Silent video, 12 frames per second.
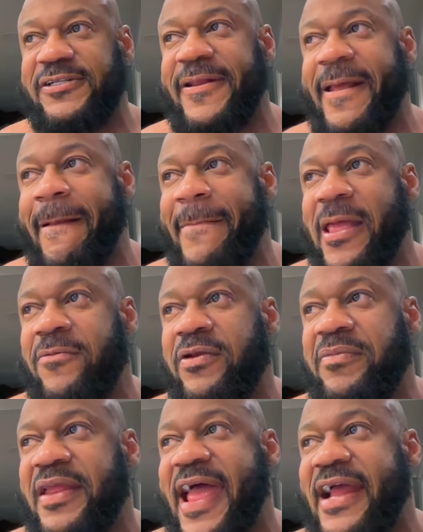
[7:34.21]
You know, everybody
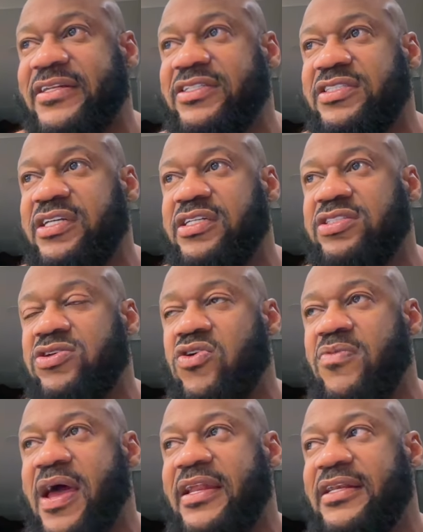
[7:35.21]
want to be an actor, singer,
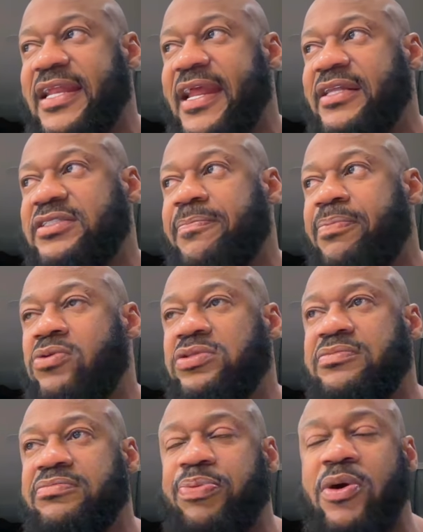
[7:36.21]
songwriter, dancer,
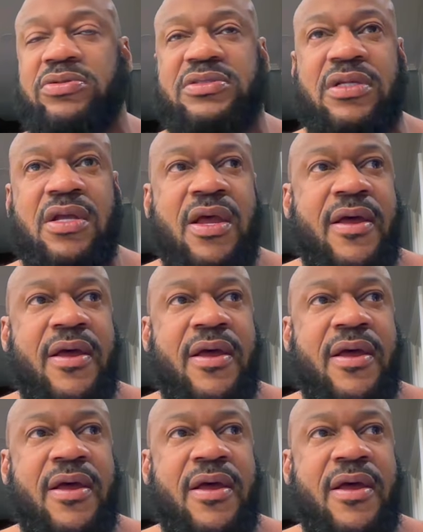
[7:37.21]
post, post